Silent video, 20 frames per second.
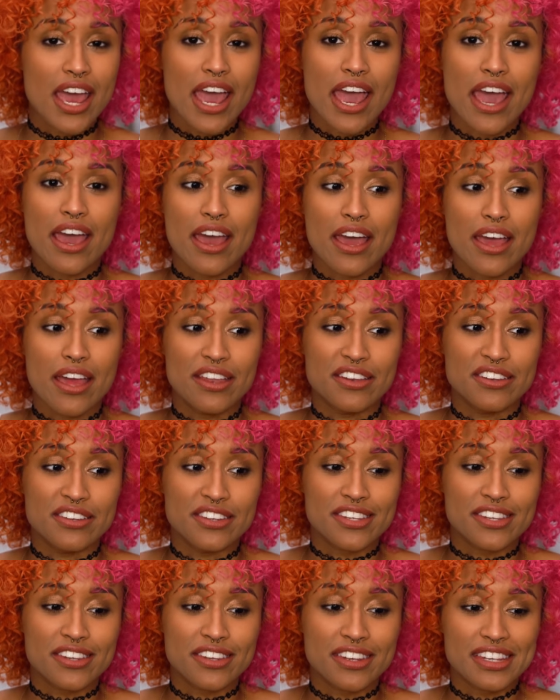
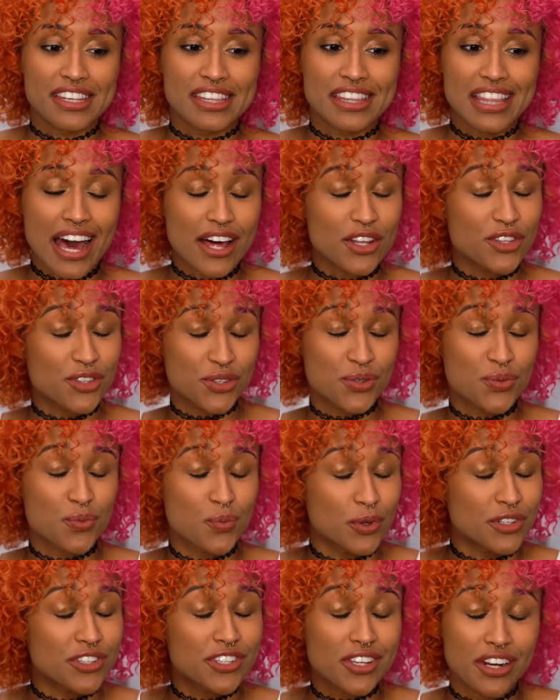and that's
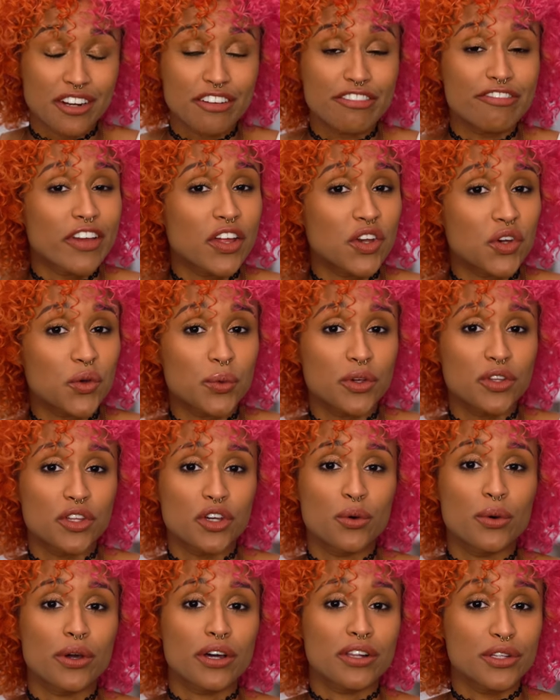what's gonna fade it really
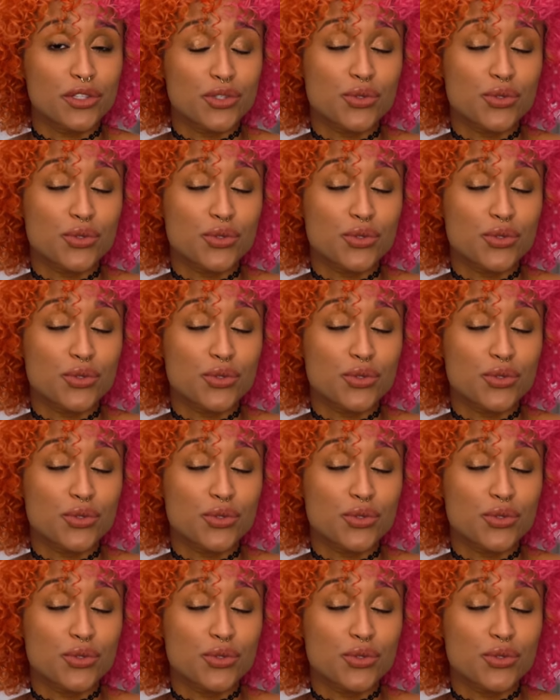quickly.